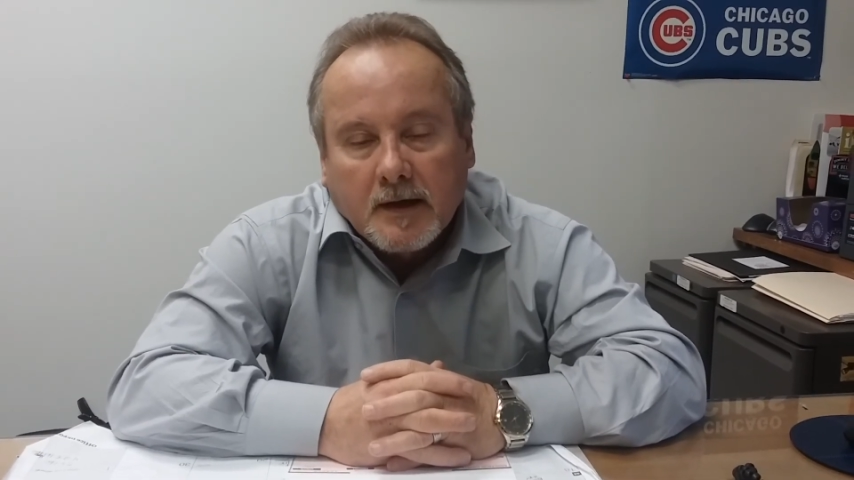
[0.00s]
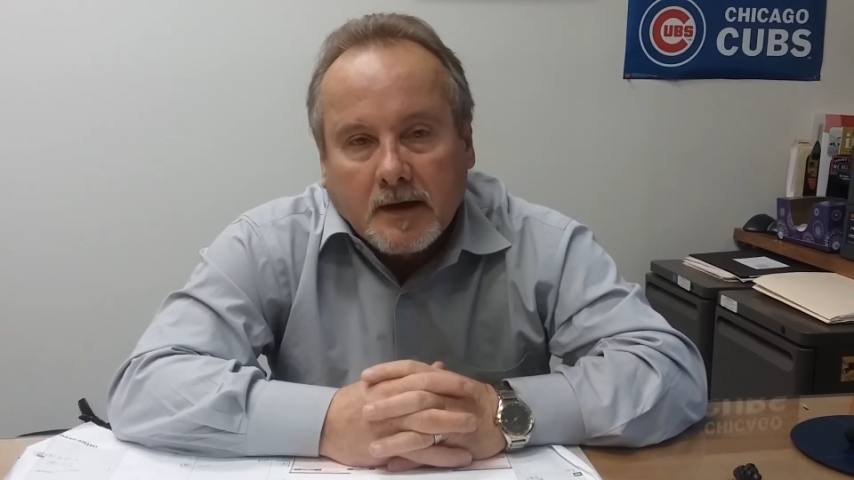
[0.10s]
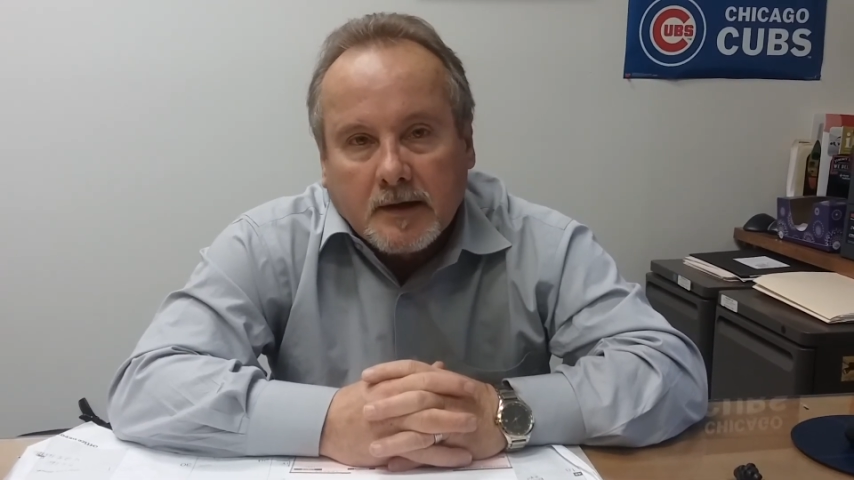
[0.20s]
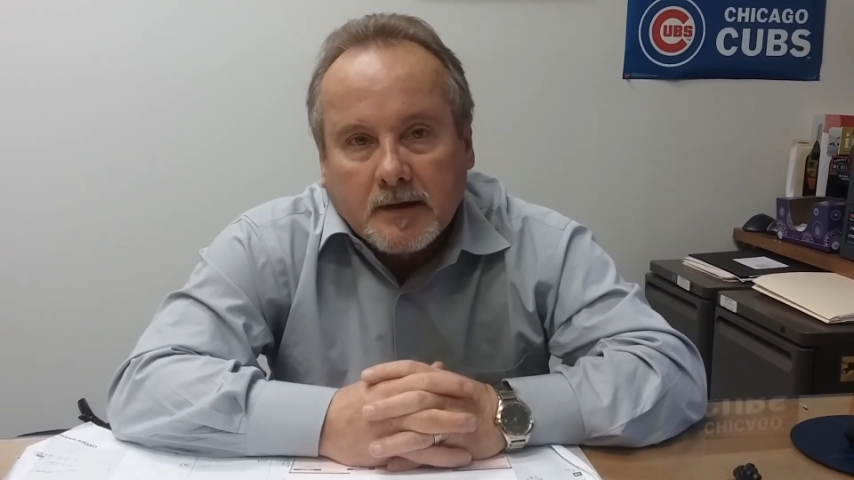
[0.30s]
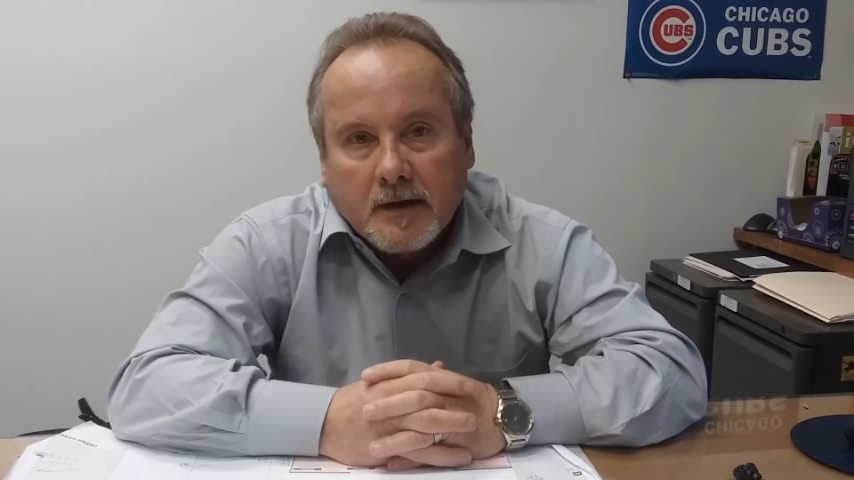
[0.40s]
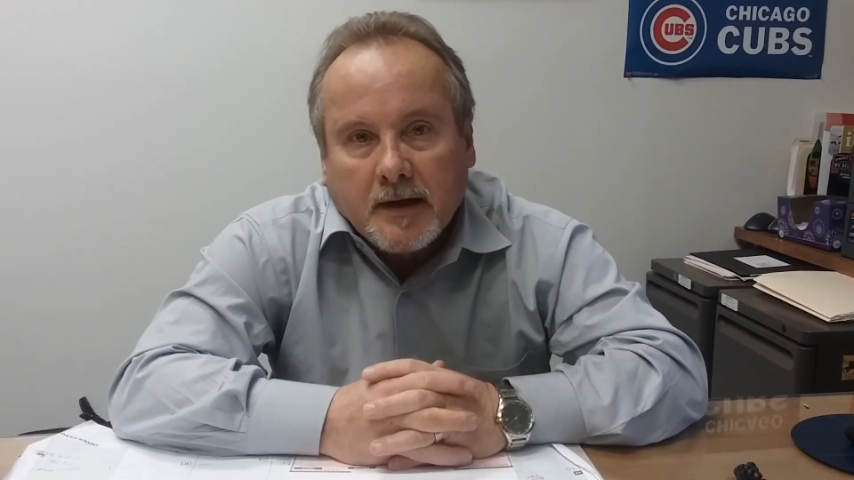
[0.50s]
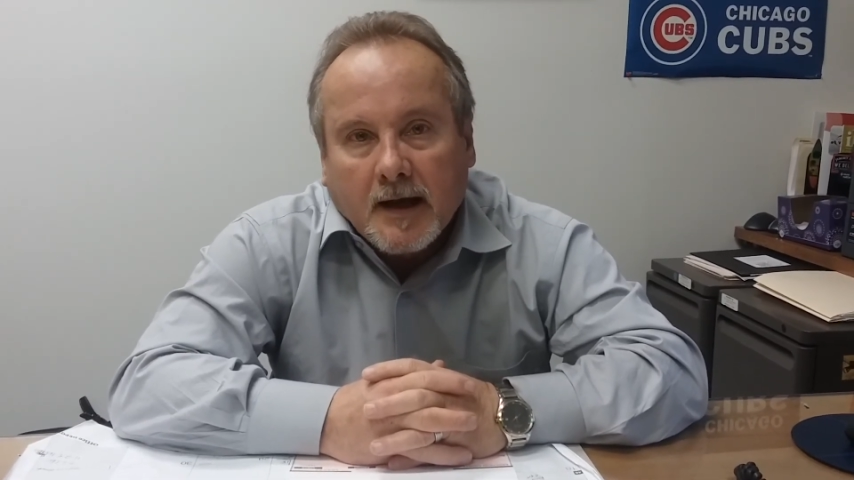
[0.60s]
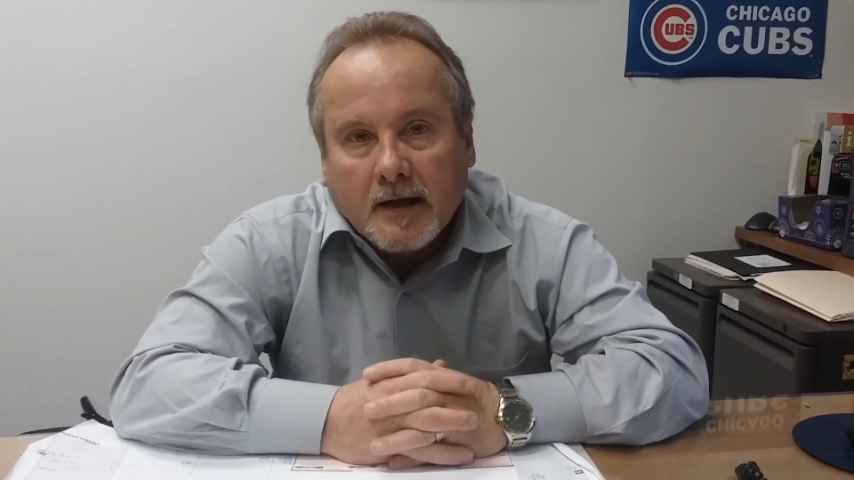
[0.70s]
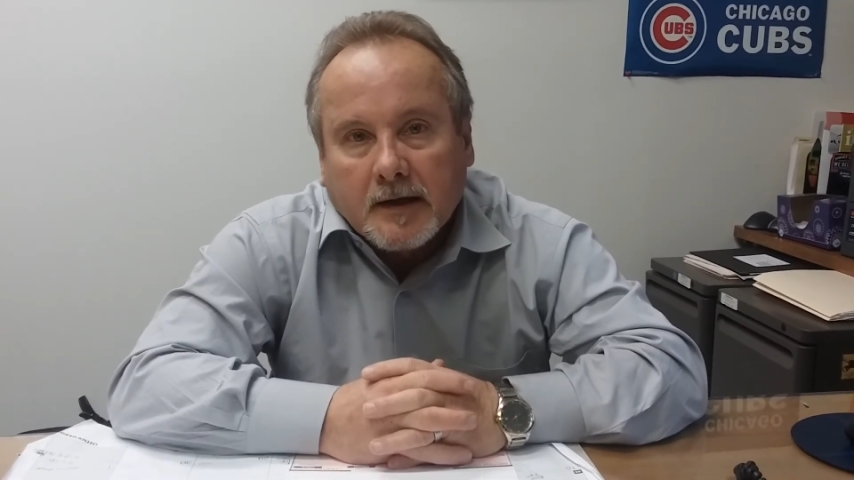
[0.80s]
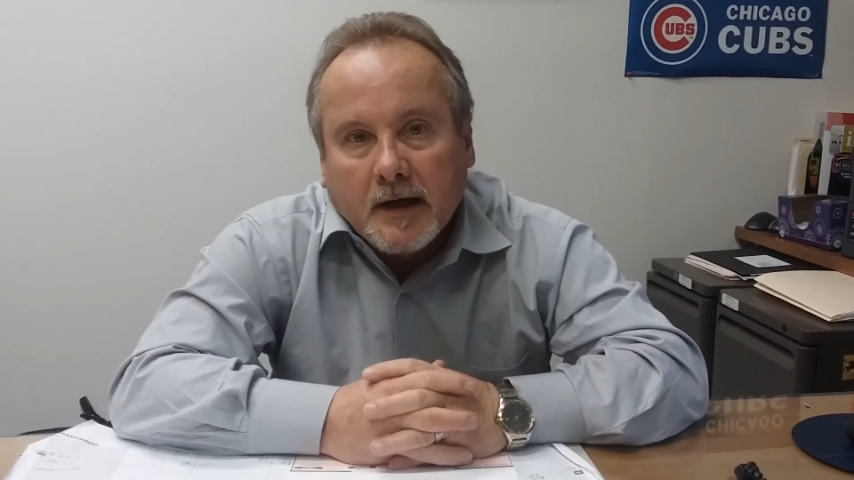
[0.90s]
and then
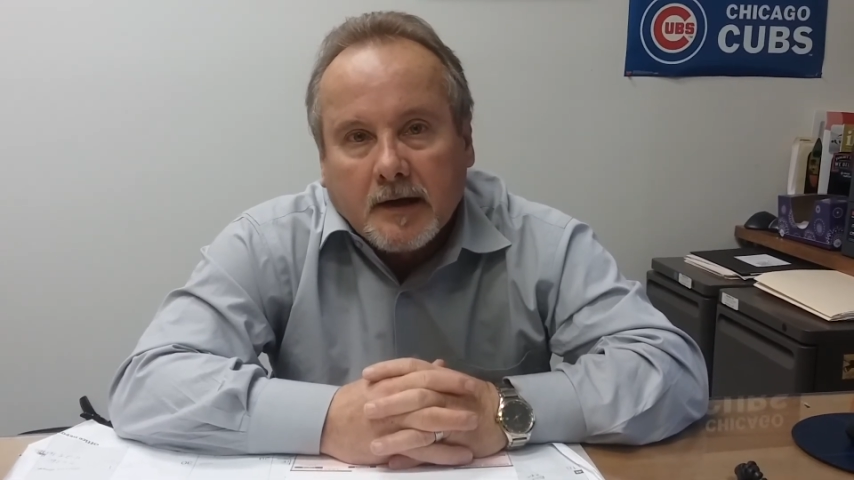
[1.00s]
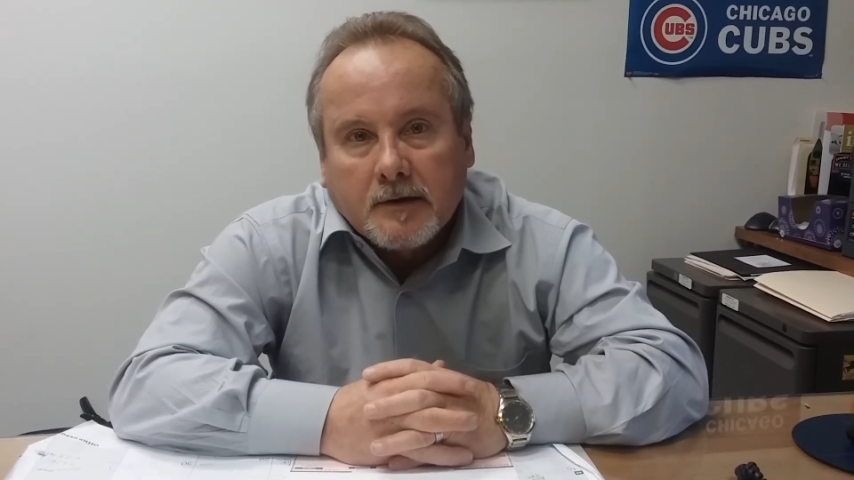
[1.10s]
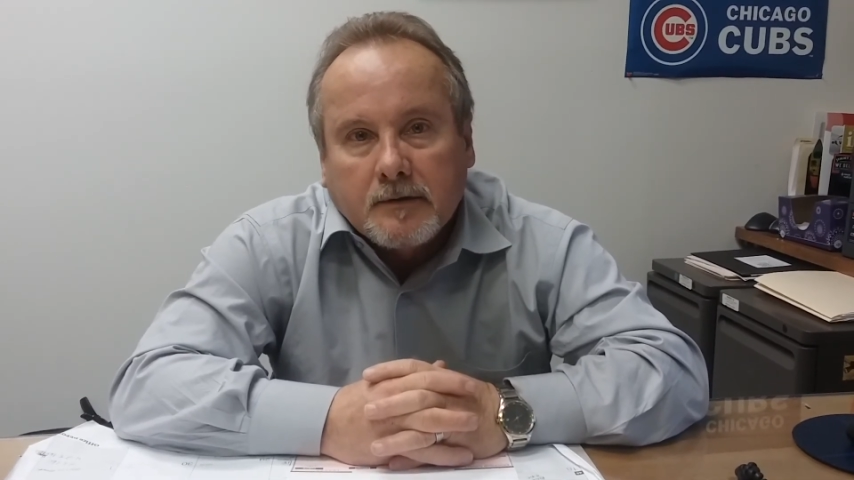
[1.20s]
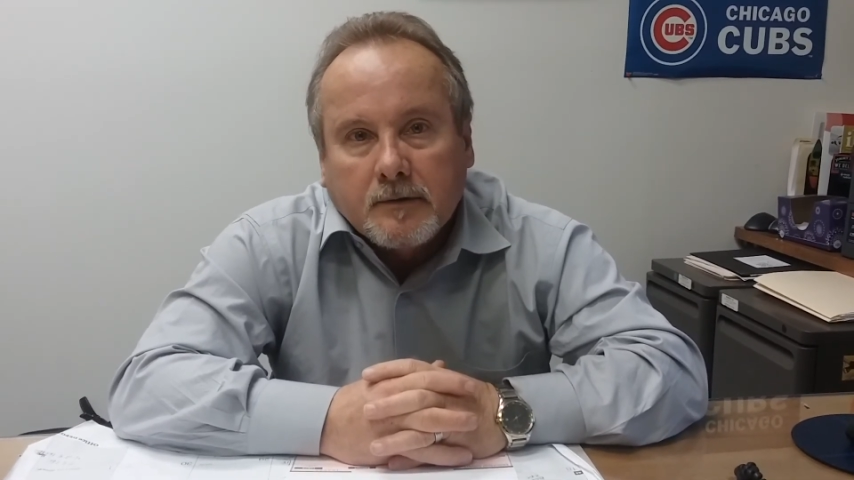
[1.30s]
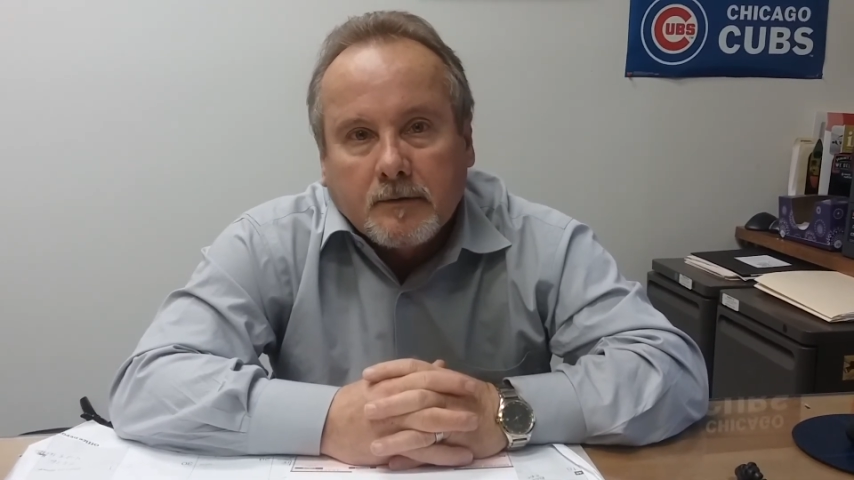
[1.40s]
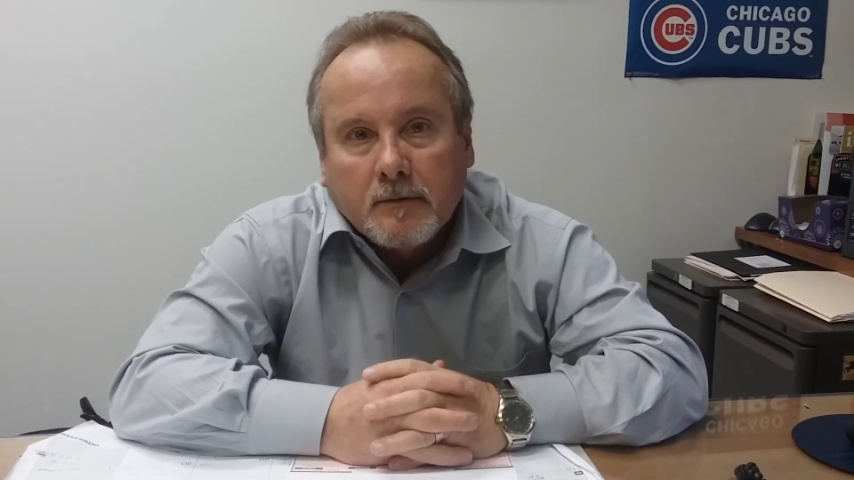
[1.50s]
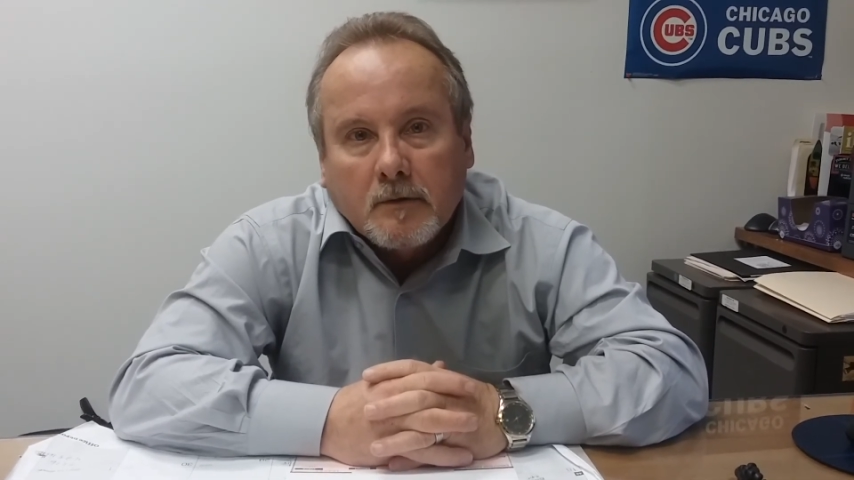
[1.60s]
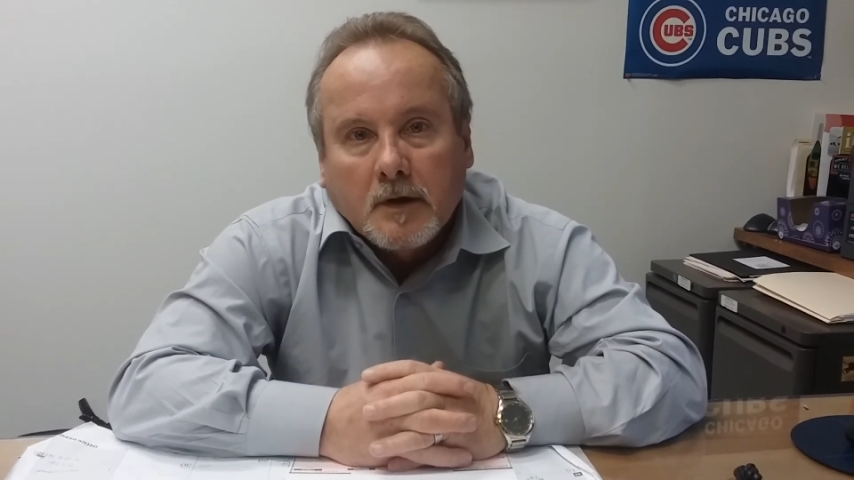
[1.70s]
allocated to